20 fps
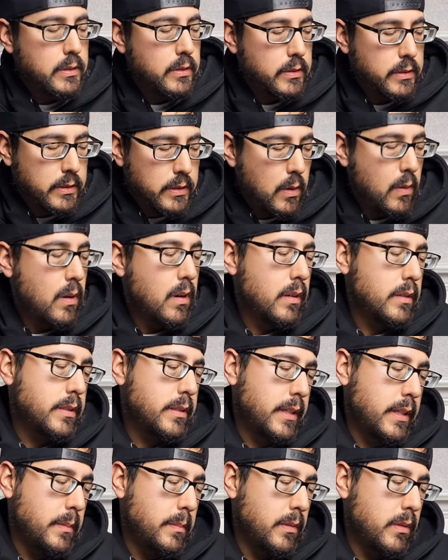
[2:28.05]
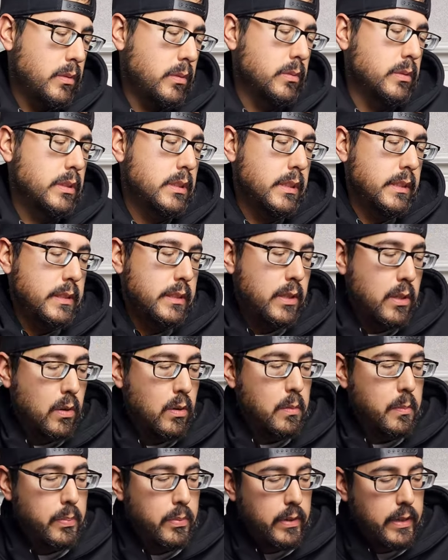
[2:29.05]
There's no harsh chemicals. It's
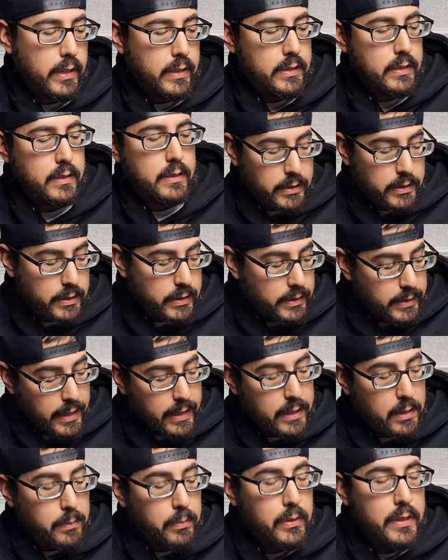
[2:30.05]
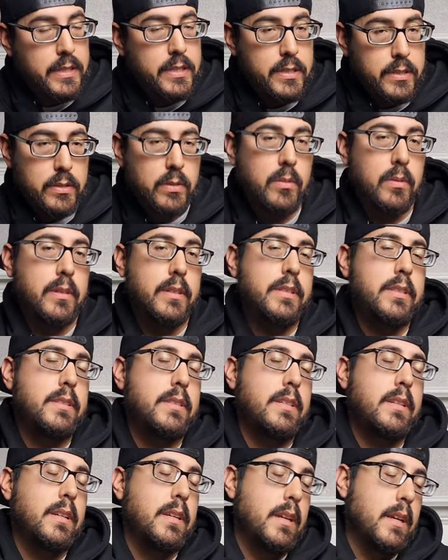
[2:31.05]
cold pressed, sustainably
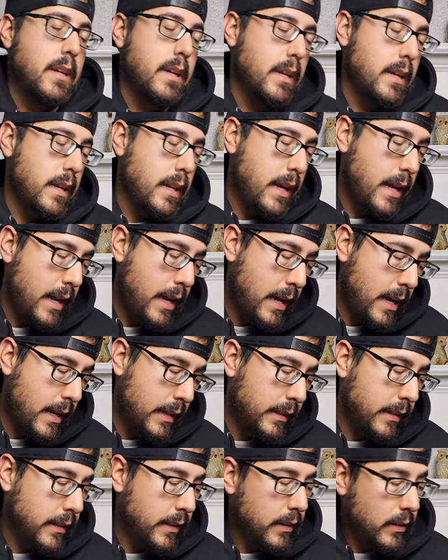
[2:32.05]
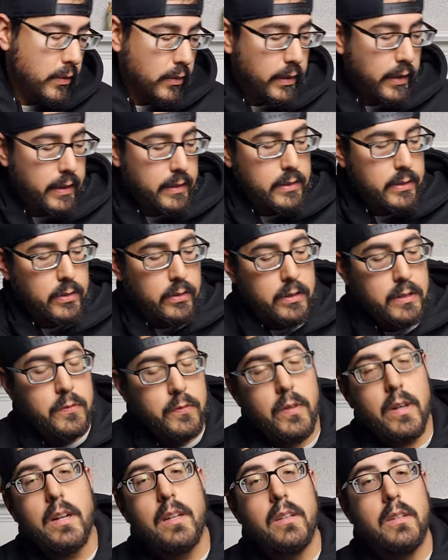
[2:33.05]
sourced, and the ingredients are as
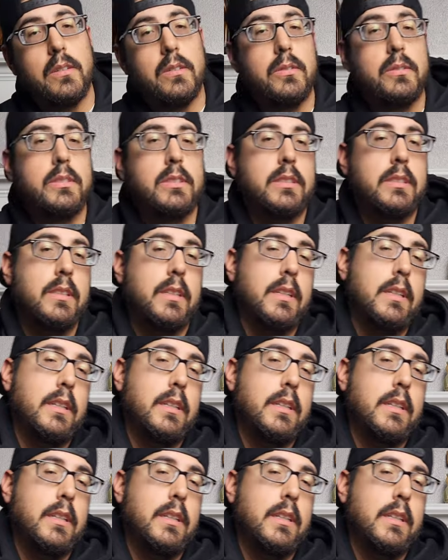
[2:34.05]
follows.